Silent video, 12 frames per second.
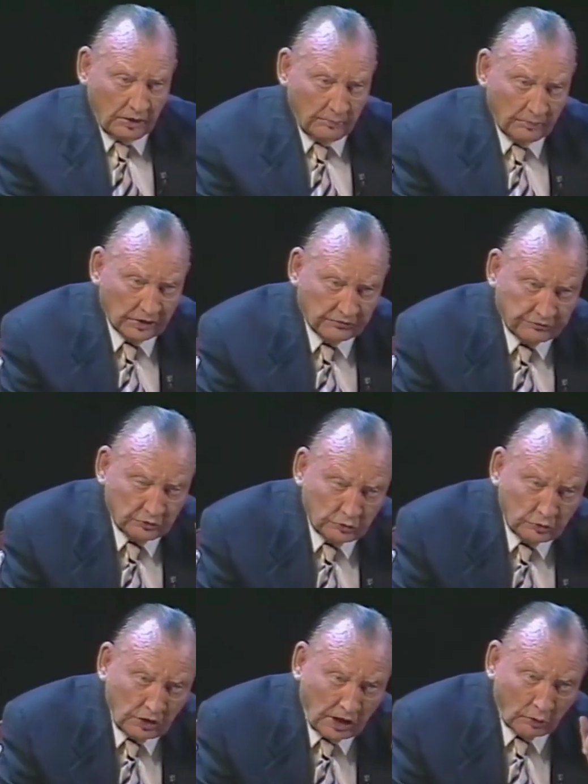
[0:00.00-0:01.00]
But if you
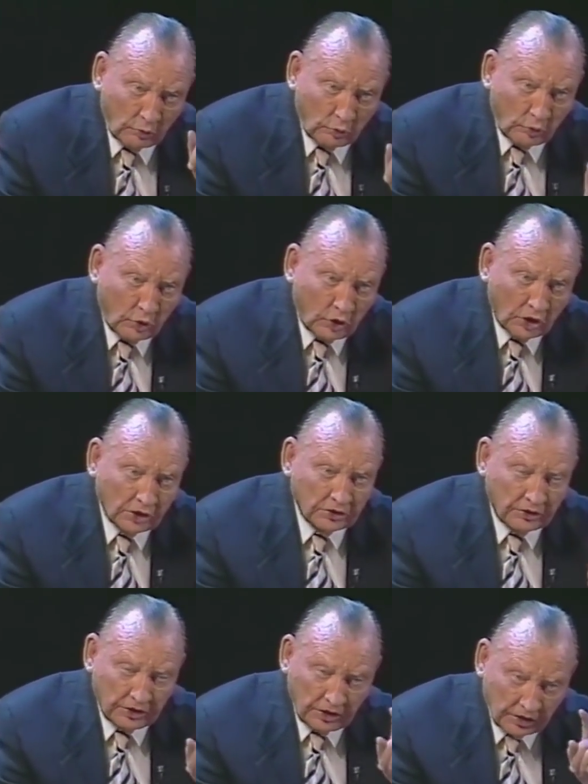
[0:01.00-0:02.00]
do not warn
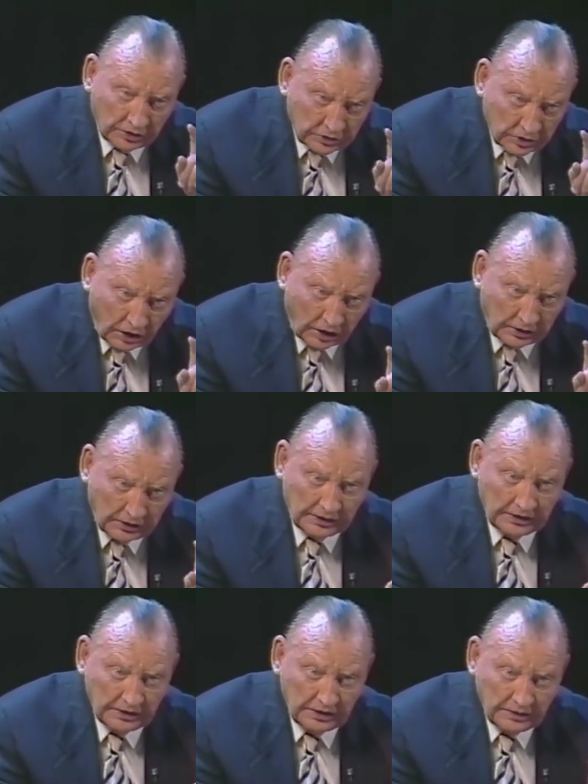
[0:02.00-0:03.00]
the
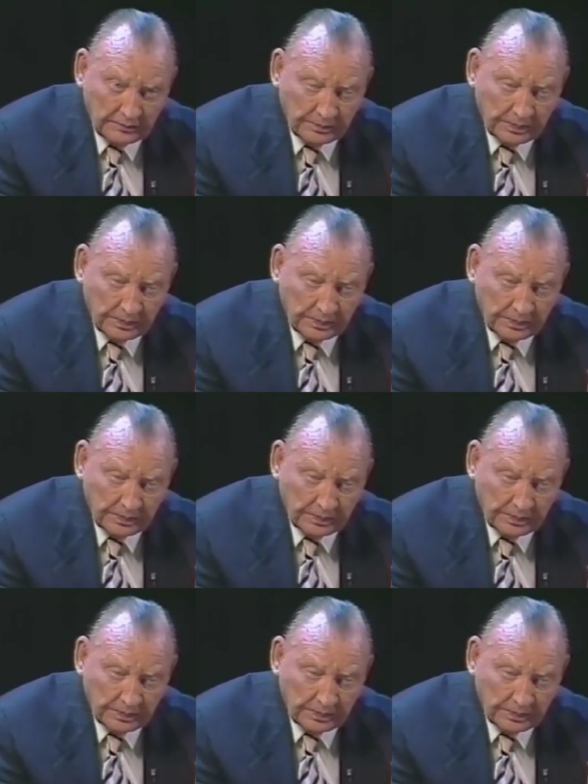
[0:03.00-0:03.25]
ungodly